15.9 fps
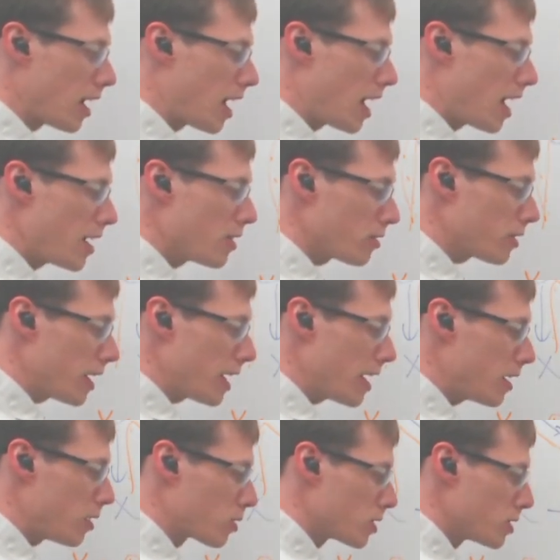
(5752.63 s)
either
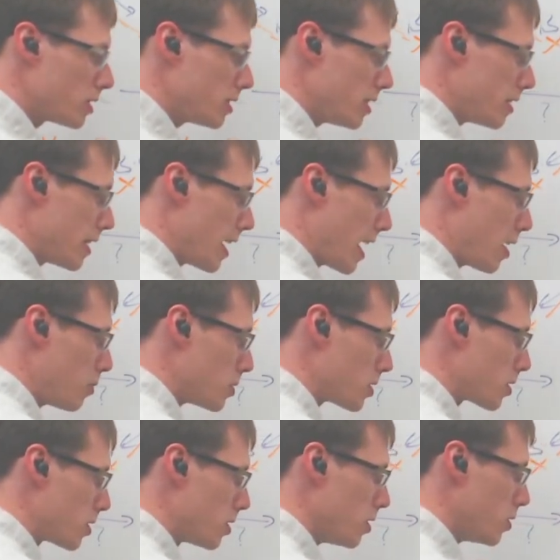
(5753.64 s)
A or C, that
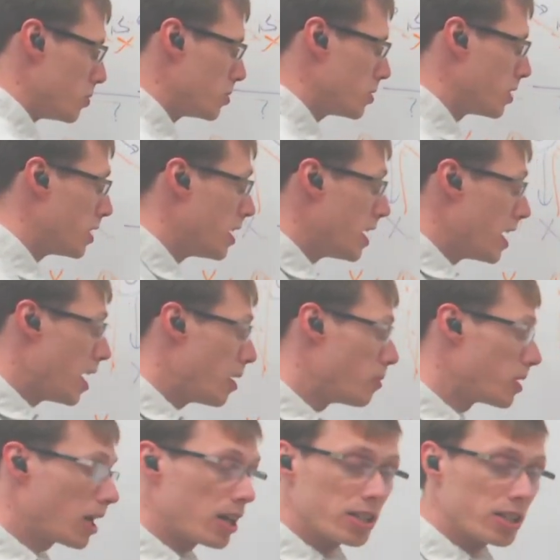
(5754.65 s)
one's closed. And
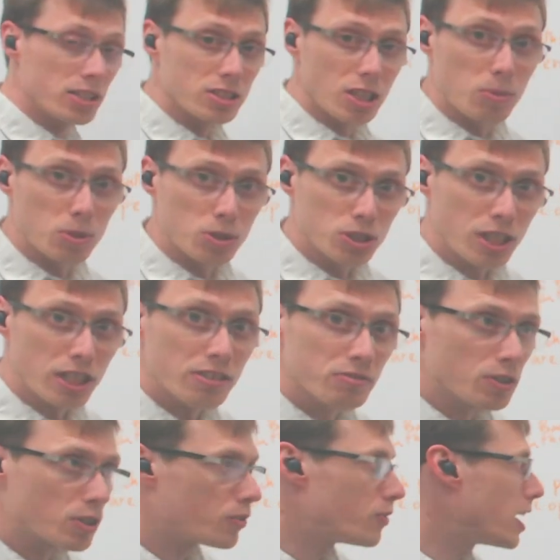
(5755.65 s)
we got to just double check
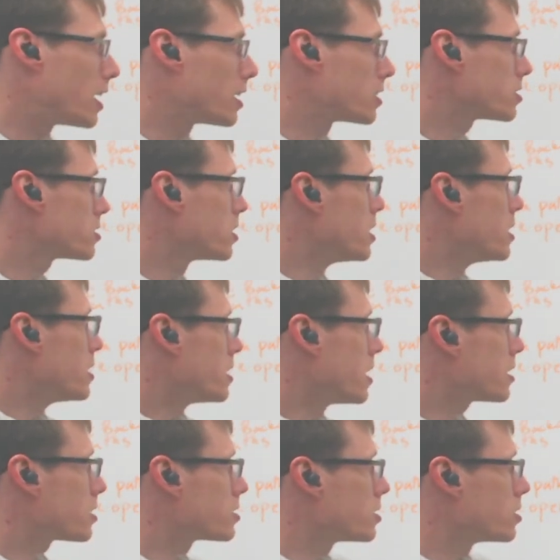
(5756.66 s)
real fast. That
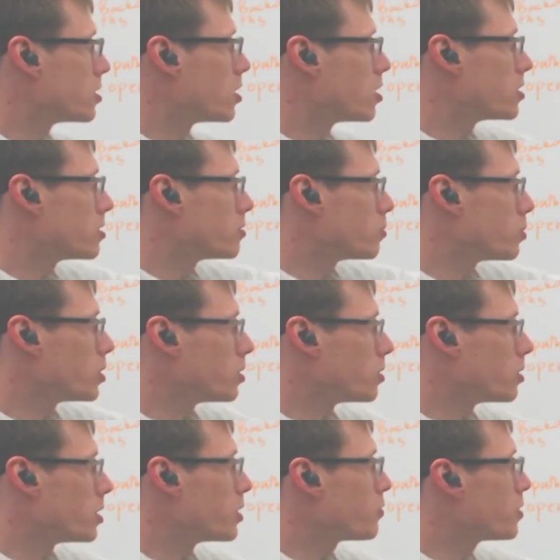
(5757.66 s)
doesn't, well,
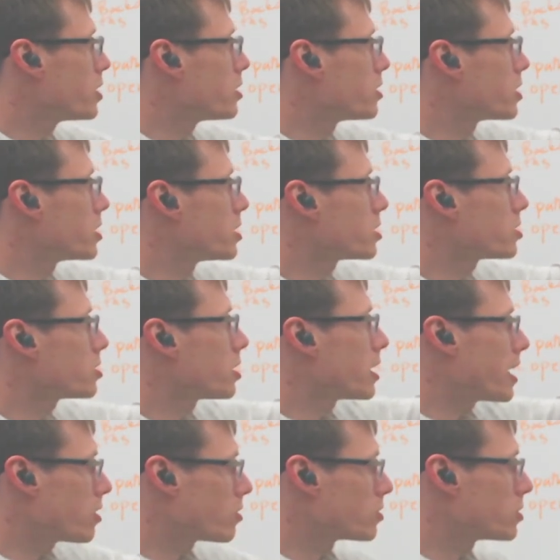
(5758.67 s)
if we condition on
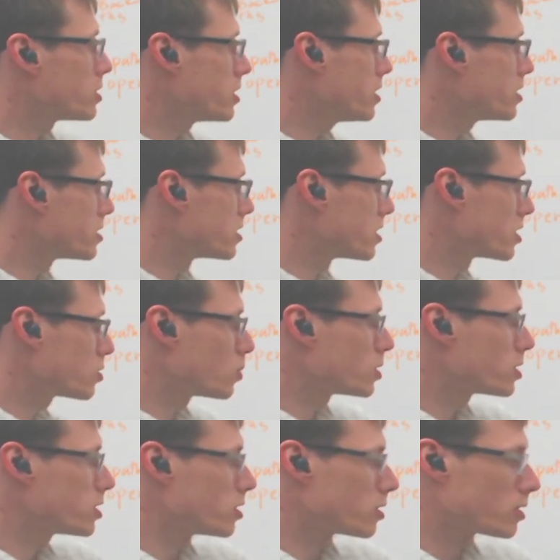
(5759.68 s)
A or C, is this
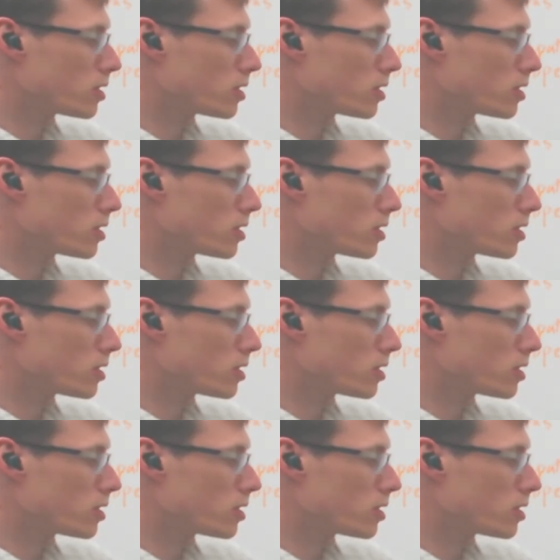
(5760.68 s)
one still